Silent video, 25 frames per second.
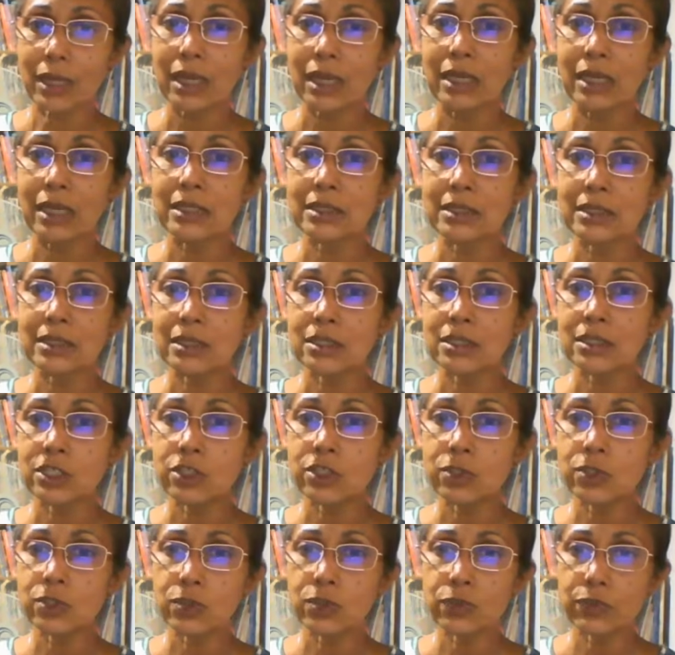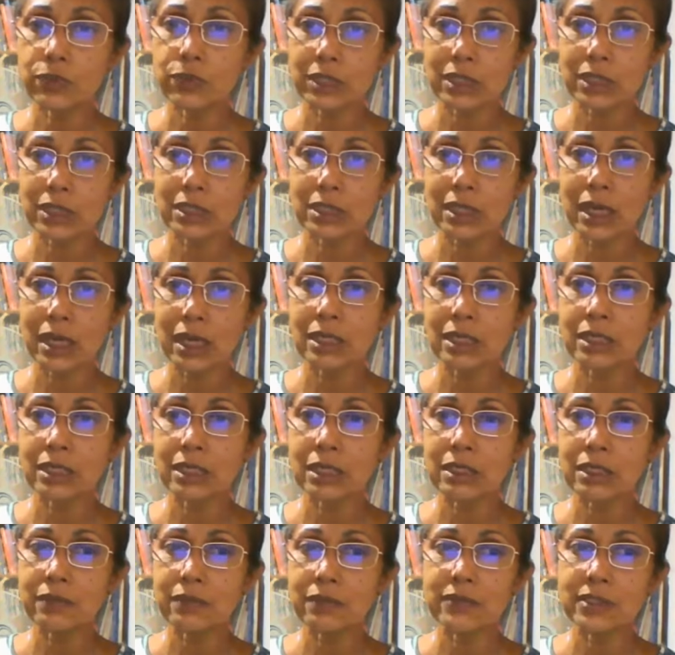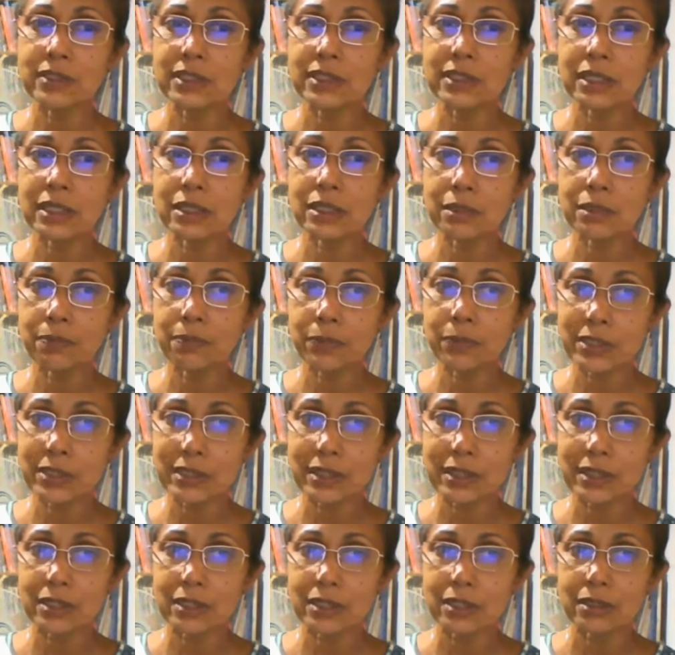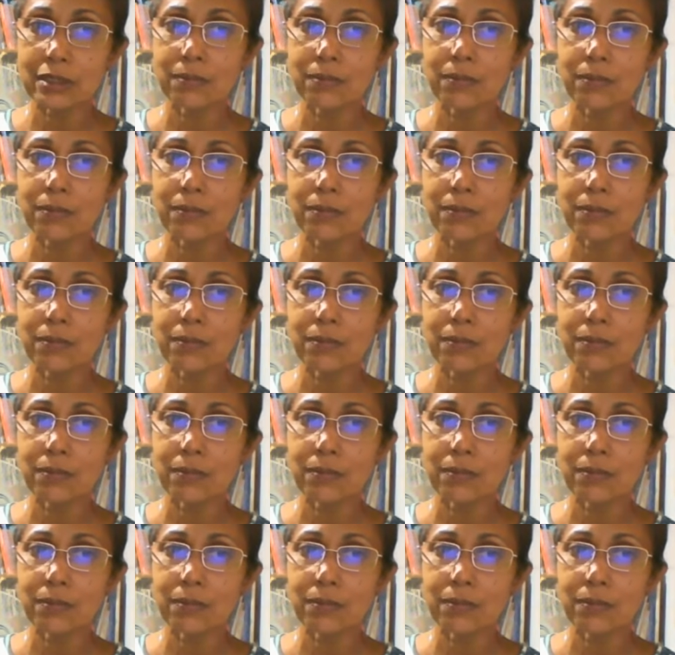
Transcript: It is in tune with it and it lives in the present.